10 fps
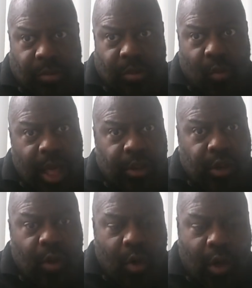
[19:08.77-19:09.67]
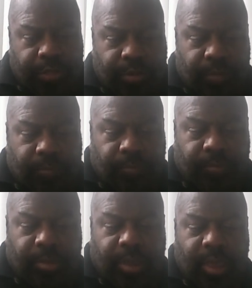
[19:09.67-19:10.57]
the well known author.
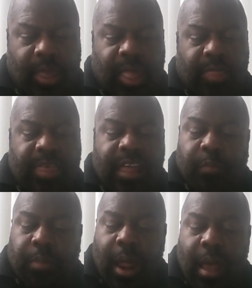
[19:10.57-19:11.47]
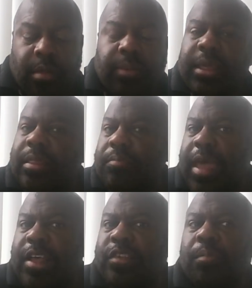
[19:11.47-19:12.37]
That's probably the
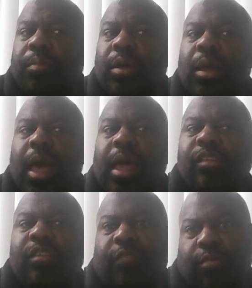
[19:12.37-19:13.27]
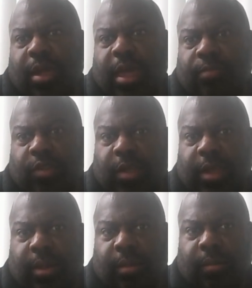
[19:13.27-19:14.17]
best book on Jeffrey Epstein.
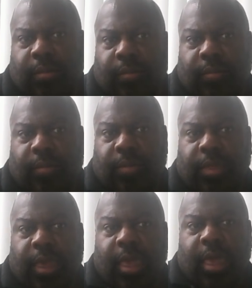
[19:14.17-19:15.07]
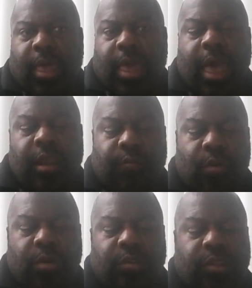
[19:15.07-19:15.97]
And of
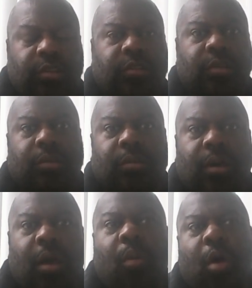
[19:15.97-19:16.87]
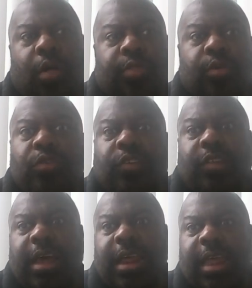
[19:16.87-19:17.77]
course, this co author who
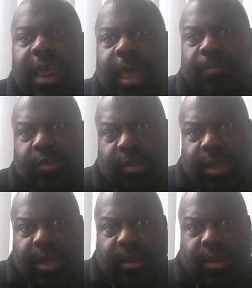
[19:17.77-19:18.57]
studied Epstein,